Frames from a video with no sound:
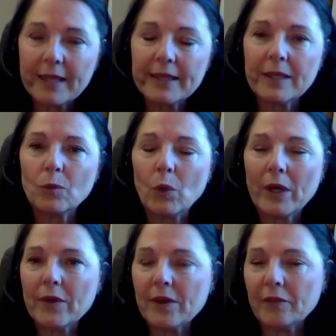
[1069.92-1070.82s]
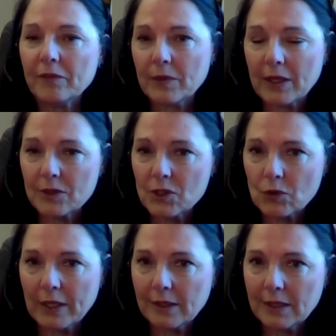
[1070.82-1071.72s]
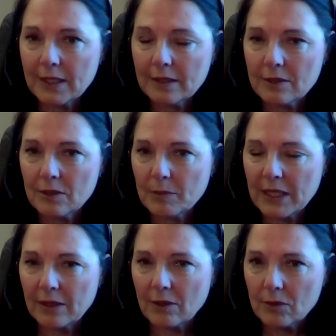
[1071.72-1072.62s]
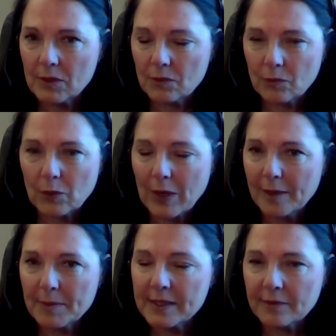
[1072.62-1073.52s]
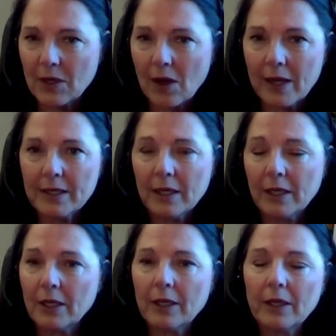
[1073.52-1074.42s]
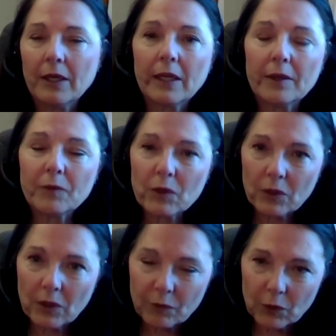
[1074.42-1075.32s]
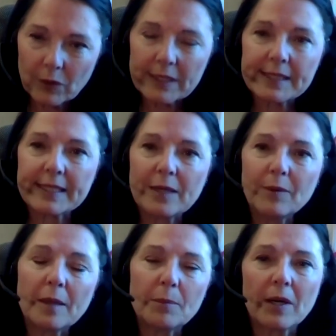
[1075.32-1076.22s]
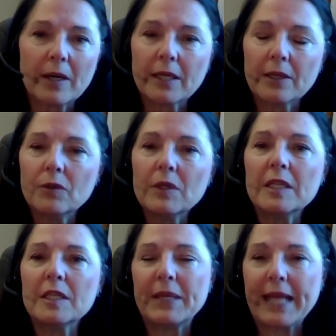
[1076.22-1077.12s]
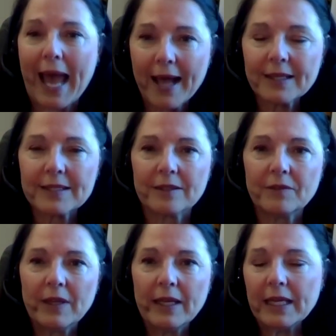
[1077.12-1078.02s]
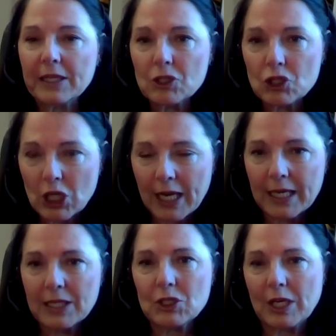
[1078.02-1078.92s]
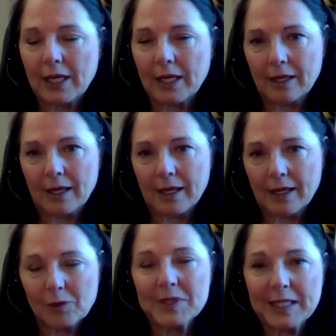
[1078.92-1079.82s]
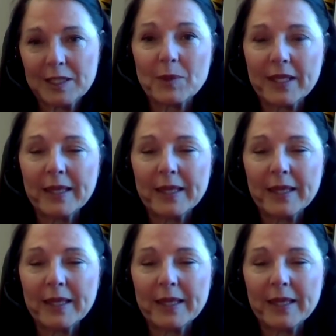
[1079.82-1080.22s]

then where they're struggling to meet those requirements of God, if you're going to stay with that party, you need to be active in changing those things within